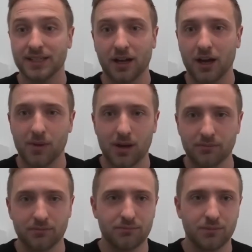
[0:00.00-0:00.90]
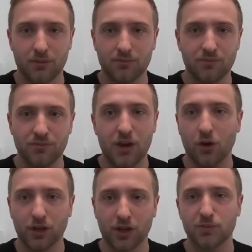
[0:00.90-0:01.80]
time are, they're
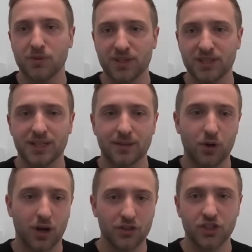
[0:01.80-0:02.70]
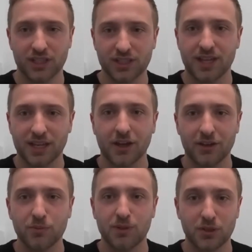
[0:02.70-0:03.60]
not going to be visiting branches; they're
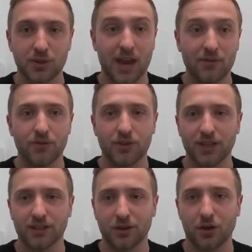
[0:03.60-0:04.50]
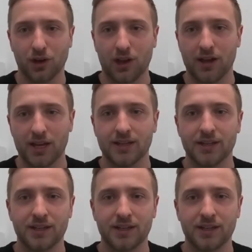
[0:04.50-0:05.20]
going to be doing everything online.